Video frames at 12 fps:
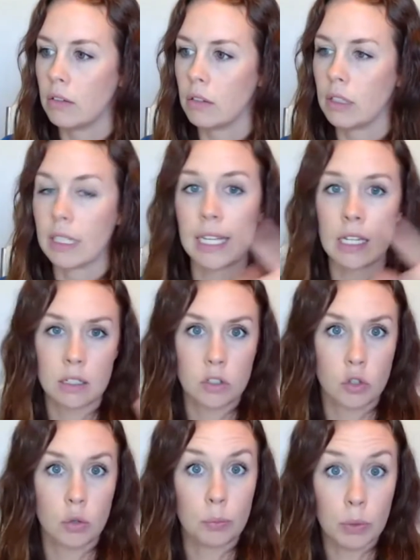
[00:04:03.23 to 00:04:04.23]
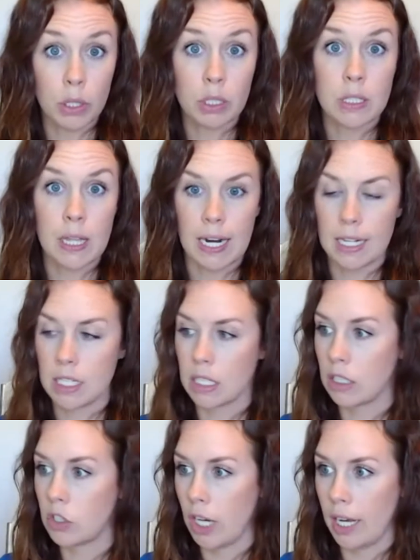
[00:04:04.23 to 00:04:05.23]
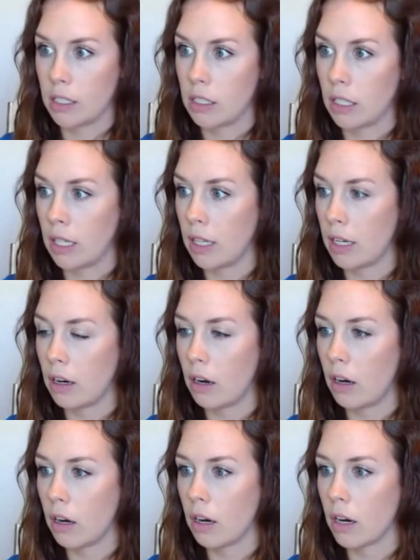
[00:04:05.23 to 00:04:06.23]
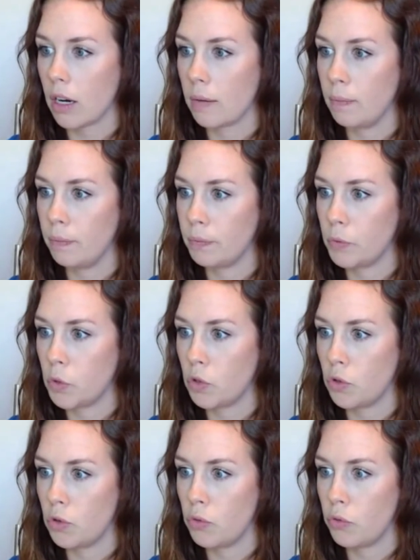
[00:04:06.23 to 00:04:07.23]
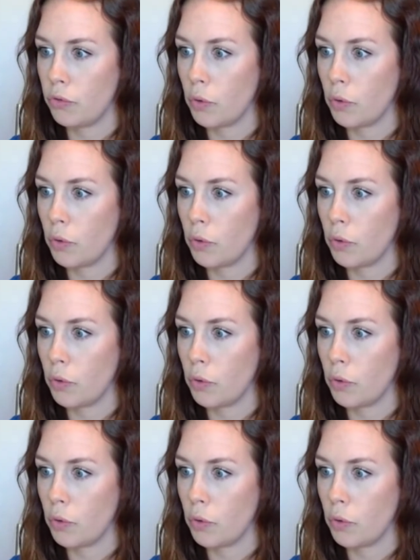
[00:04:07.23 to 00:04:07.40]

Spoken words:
links to books that I suggest, and there are 2,